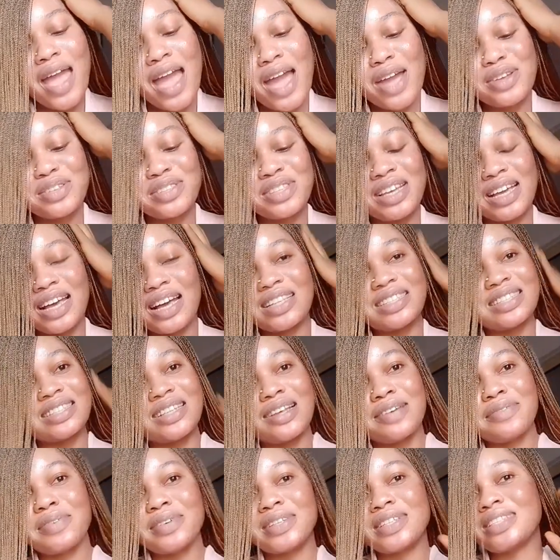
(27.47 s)
I don't think I can
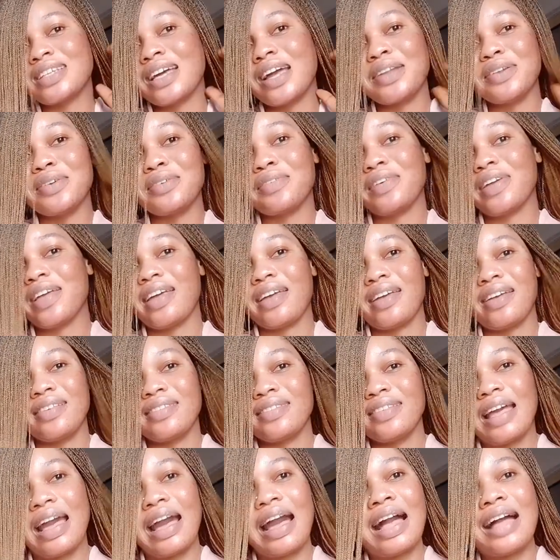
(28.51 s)
that for this kind of hair.
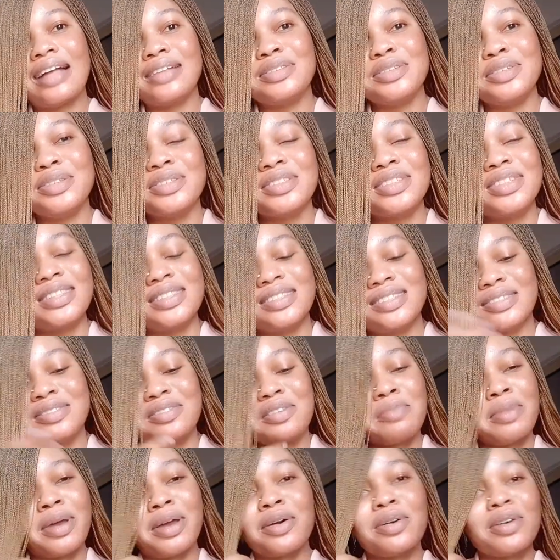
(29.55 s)
I cannot. It's
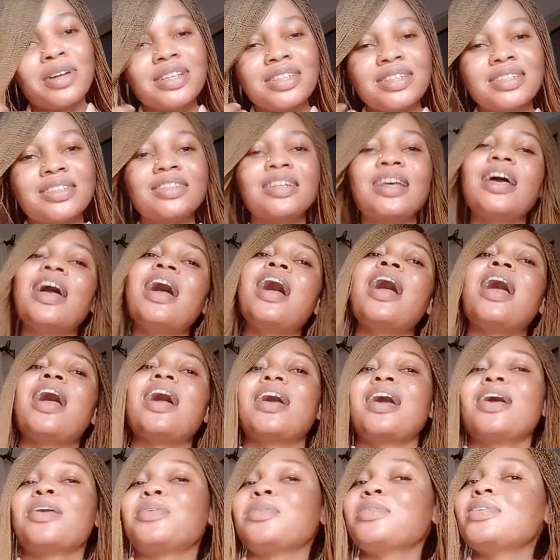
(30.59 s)
not my calling.
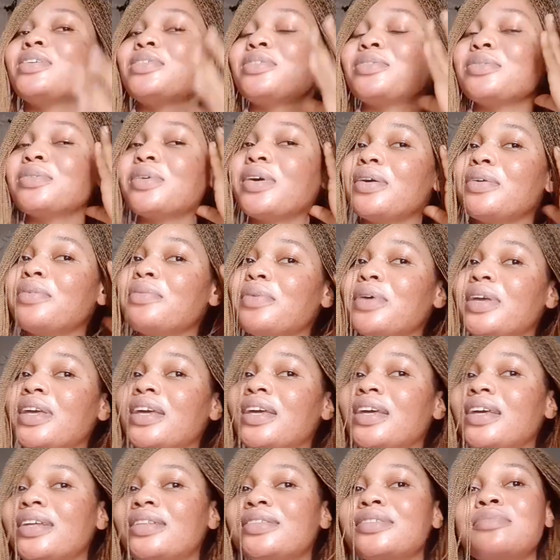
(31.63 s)
I can only do a
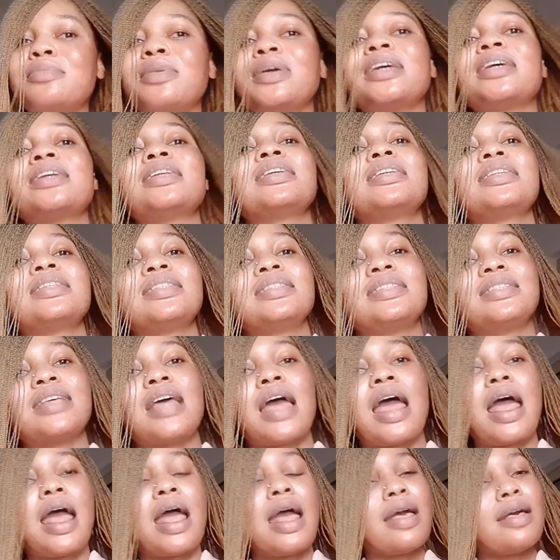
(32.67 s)
wig to make it this
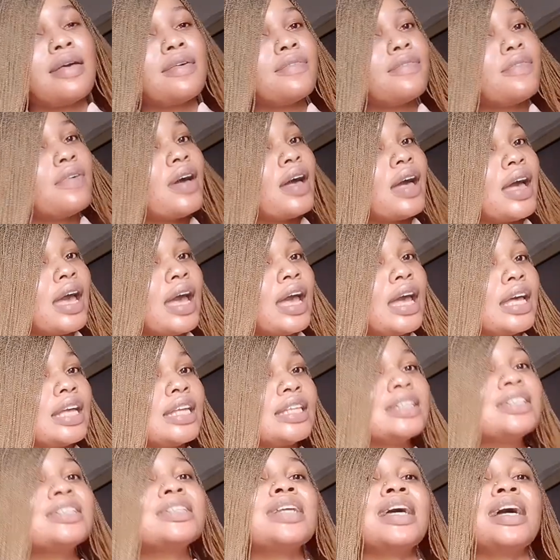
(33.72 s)

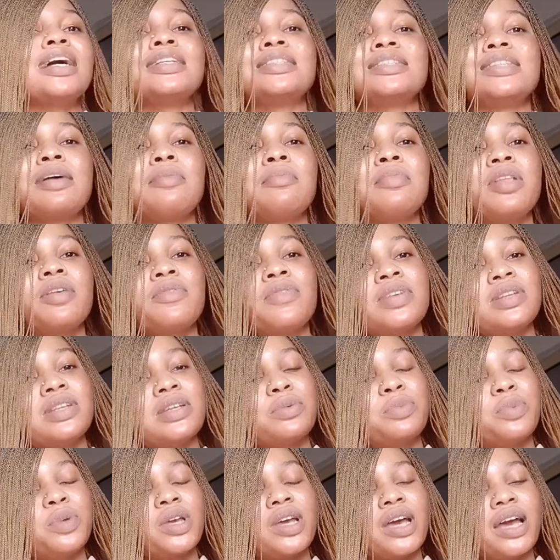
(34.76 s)
fine. And I'm loving
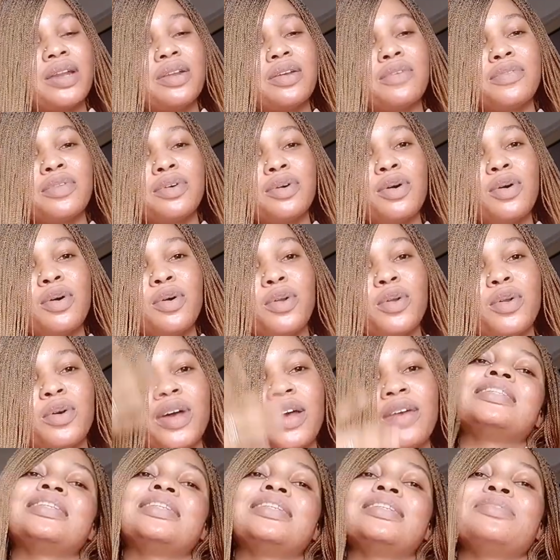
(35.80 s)
the wig. I love the color.
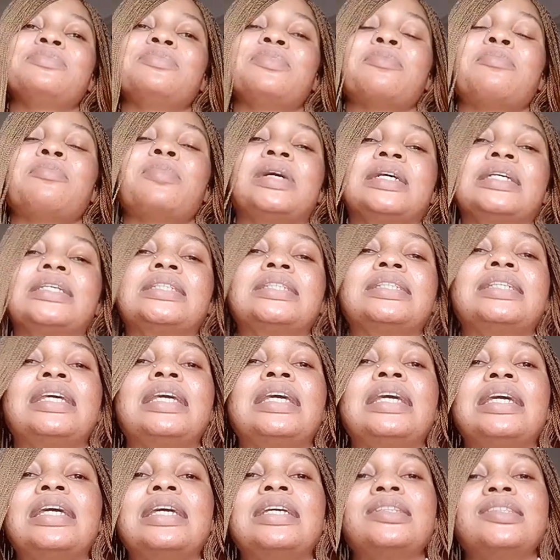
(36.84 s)
And then with my
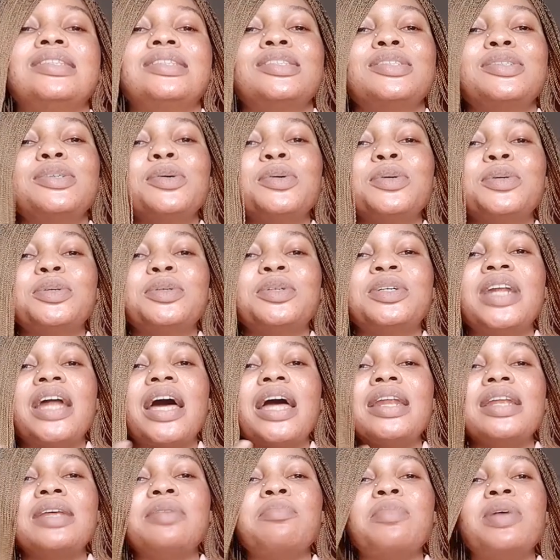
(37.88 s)
skin tone.
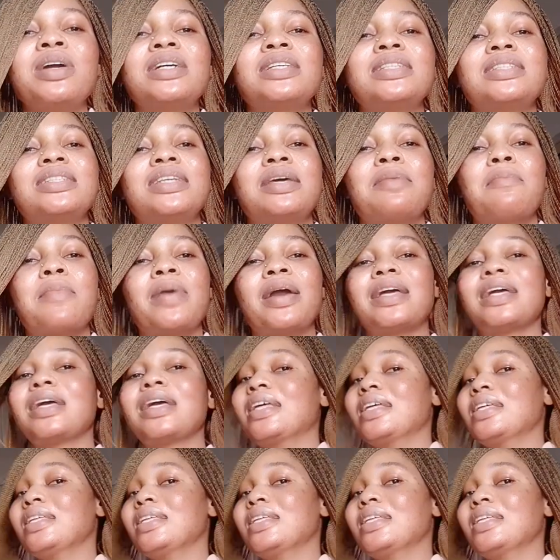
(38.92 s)
And it makes my